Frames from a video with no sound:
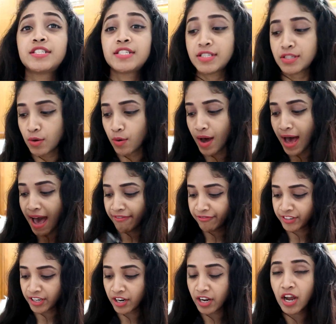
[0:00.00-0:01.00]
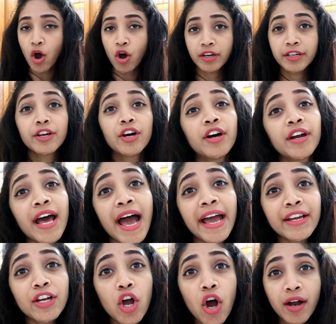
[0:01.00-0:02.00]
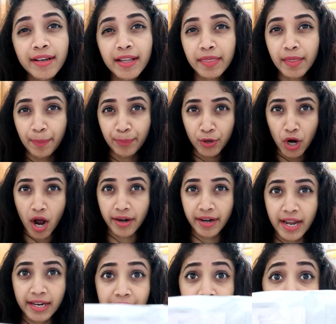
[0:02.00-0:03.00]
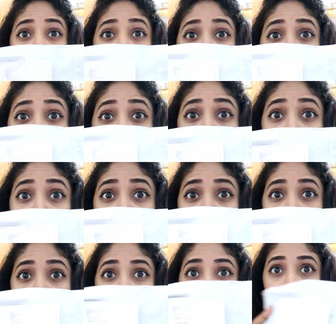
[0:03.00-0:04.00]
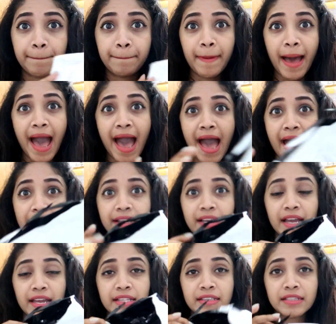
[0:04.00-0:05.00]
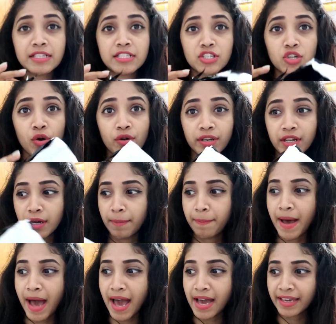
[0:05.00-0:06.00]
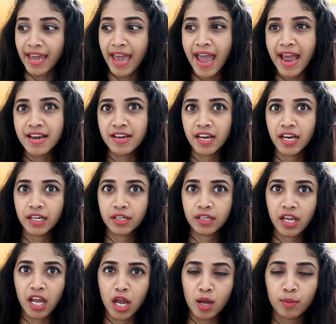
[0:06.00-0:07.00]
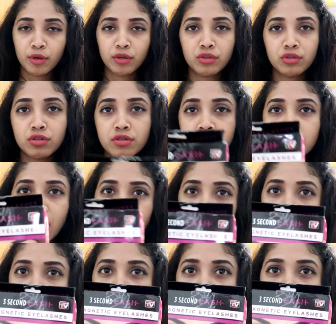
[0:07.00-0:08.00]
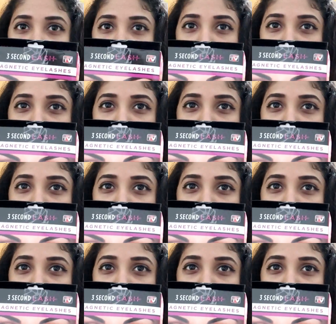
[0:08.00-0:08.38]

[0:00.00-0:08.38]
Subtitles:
So after I ordered, I got the product in this pack, in this courier pack, and it came in this condition,